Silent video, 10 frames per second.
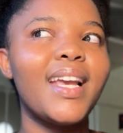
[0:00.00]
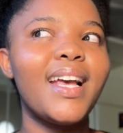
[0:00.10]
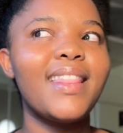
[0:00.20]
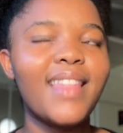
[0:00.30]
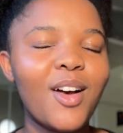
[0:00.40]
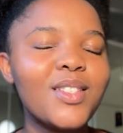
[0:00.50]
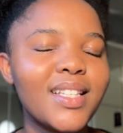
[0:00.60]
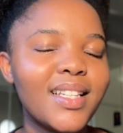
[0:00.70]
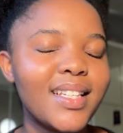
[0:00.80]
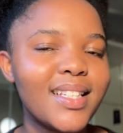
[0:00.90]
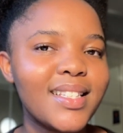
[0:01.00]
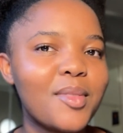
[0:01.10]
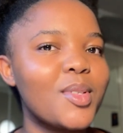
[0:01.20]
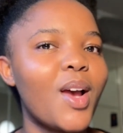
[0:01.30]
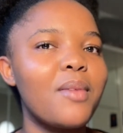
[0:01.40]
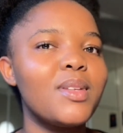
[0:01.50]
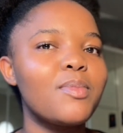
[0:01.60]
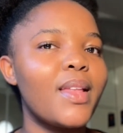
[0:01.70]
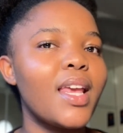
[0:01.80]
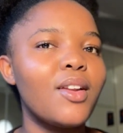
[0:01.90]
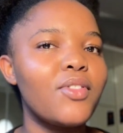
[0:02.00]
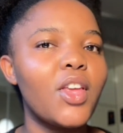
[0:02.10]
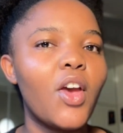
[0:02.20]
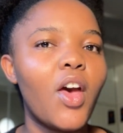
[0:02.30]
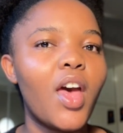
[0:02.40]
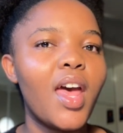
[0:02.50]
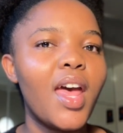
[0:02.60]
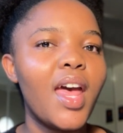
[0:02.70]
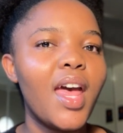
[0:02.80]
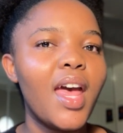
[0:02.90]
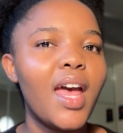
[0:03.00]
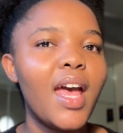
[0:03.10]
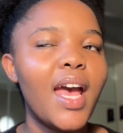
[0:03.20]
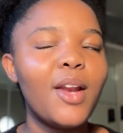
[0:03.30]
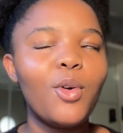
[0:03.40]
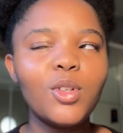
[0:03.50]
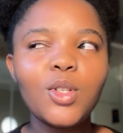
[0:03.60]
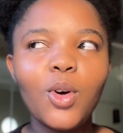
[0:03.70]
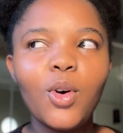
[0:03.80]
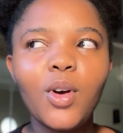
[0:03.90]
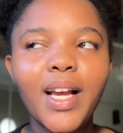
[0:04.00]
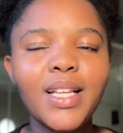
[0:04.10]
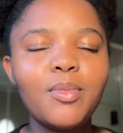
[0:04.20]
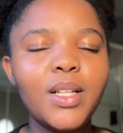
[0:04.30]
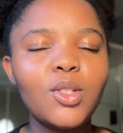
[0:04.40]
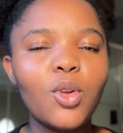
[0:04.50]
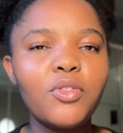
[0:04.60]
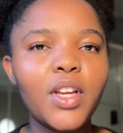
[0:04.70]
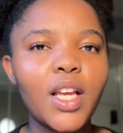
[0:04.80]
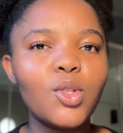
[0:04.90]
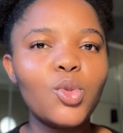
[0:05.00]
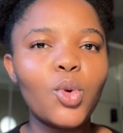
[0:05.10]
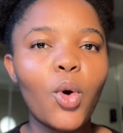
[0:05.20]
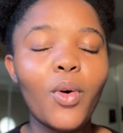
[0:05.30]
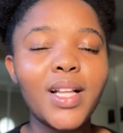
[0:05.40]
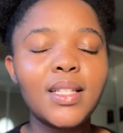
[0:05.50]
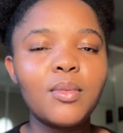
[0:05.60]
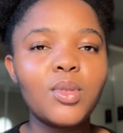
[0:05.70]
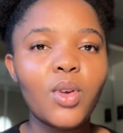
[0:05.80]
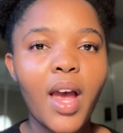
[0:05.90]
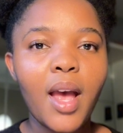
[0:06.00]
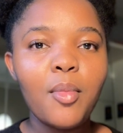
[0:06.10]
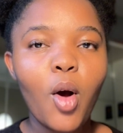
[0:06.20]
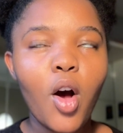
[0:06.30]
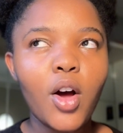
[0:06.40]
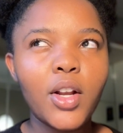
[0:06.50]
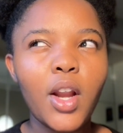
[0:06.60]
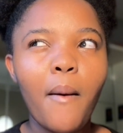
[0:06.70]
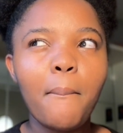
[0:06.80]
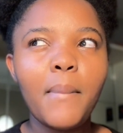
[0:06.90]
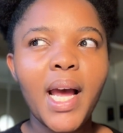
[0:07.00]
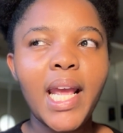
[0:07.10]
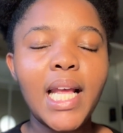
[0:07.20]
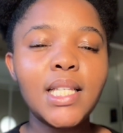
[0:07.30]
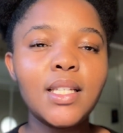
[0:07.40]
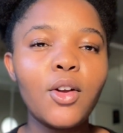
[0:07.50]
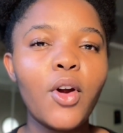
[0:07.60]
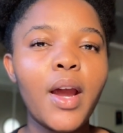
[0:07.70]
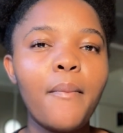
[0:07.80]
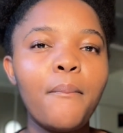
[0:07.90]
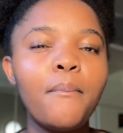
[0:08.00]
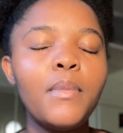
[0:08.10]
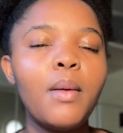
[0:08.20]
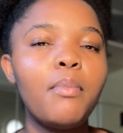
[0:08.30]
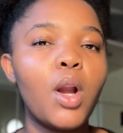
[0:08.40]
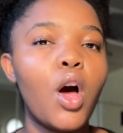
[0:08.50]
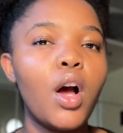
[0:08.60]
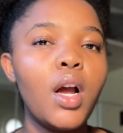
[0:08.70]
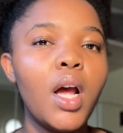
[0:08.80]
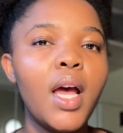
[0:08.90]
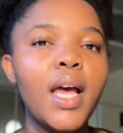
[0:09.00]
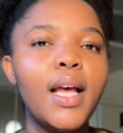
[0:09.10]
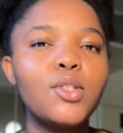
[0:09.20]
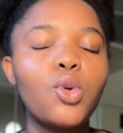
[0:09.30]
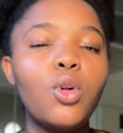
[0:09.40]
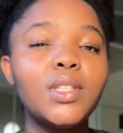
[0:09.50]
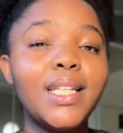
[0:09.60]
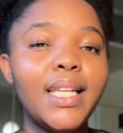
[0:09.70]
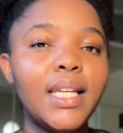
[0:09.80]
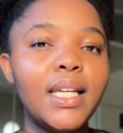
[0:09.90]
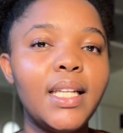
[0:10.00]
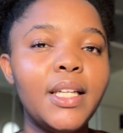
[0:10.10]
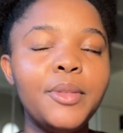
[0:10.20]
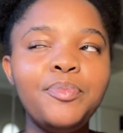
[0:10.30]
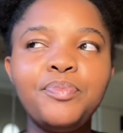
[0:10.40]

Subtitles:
1,000 subscribers by the end of the year. And also, guys, please don't forget to go and subscribe on my Instagram blog. It's called Le.gallyy.